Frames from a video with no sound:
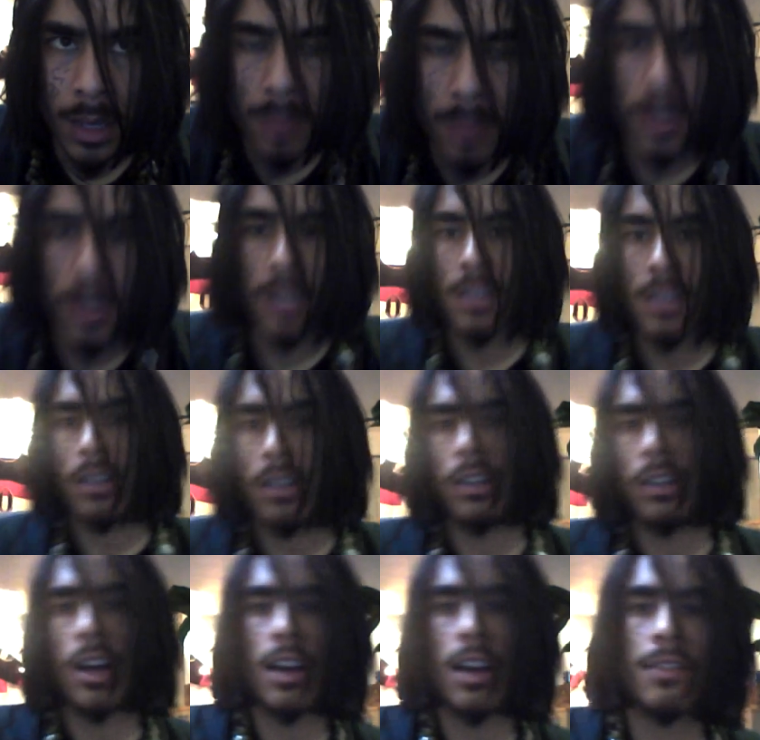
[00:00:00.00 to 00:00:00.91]
Because a
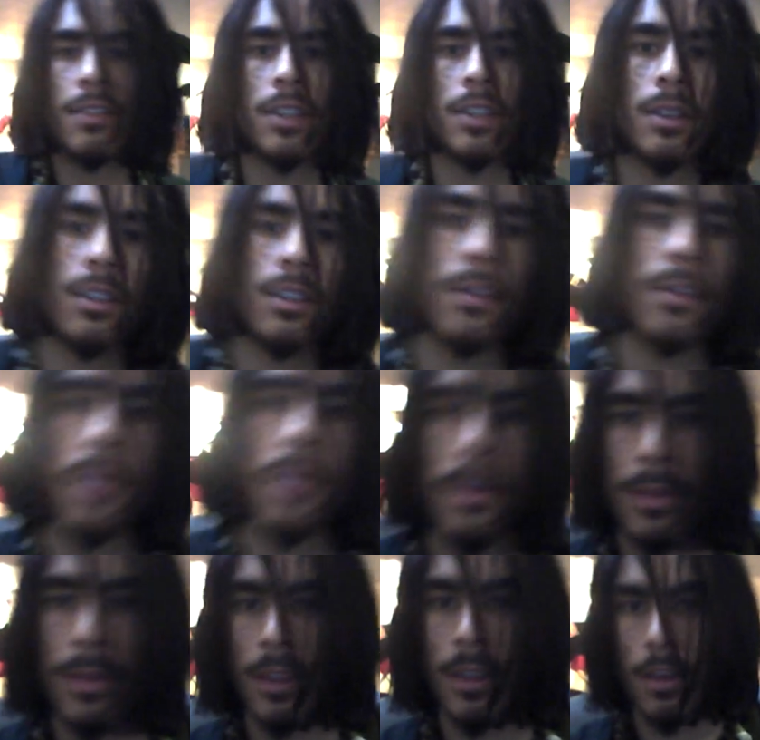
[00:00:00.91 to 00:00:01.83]
lot of
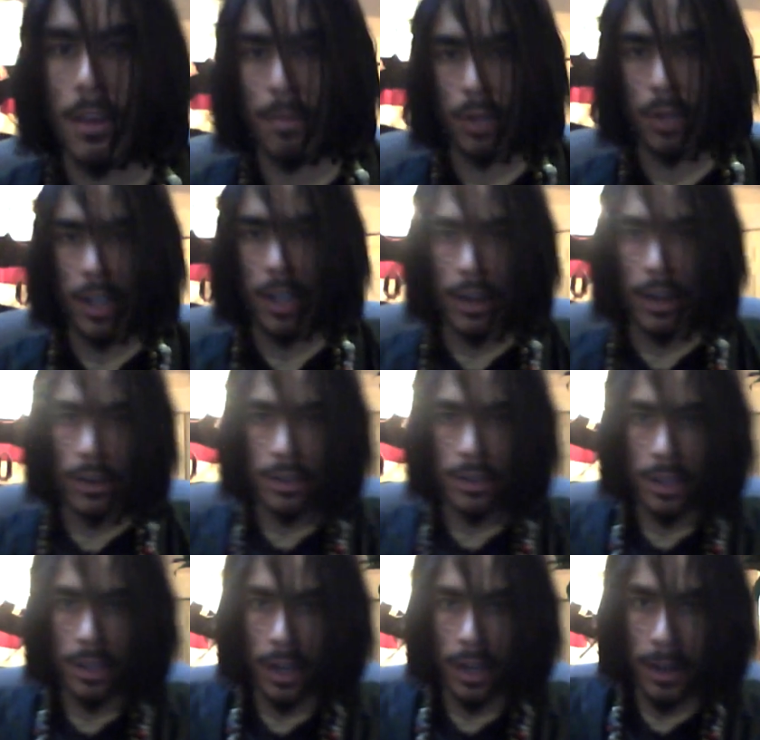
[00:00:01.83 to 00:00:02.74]
the
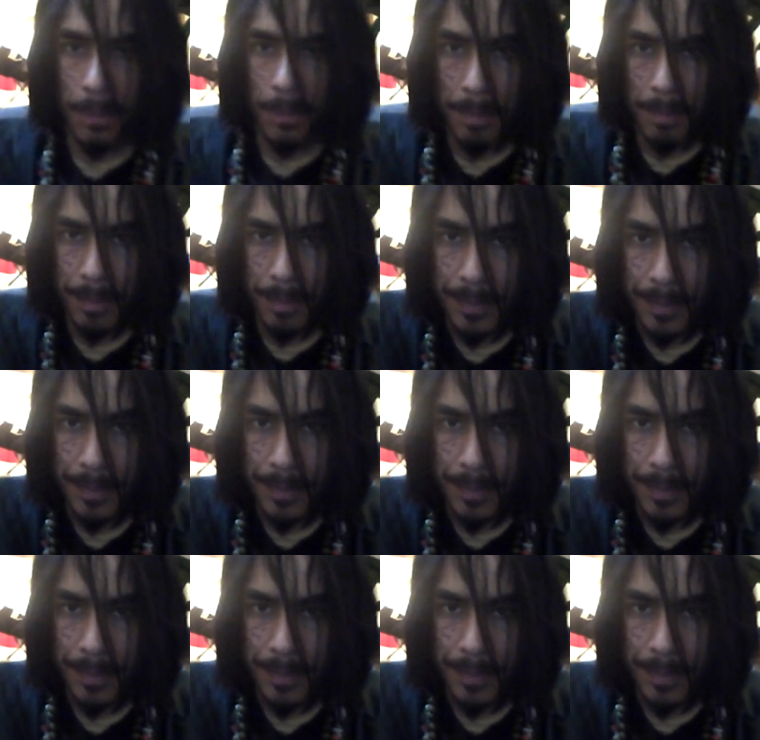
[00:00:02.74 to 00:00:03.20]
players are